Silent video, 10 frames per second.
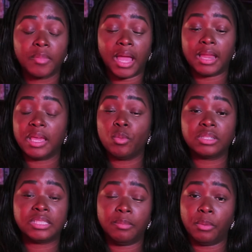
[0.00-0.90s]
and he
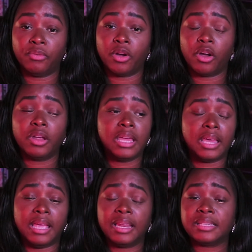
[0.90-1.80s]
wants to be with her.
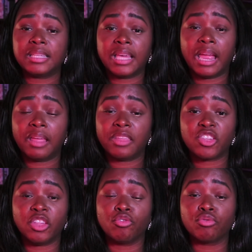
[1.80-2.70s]
He doesn't care that
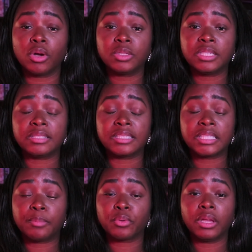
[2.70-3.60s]
she's gross and
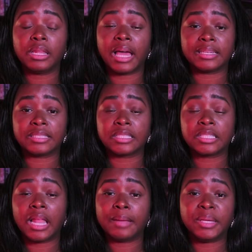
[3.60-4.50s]
slippery like a
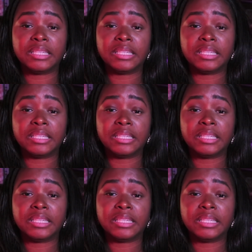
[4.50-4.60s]
slimy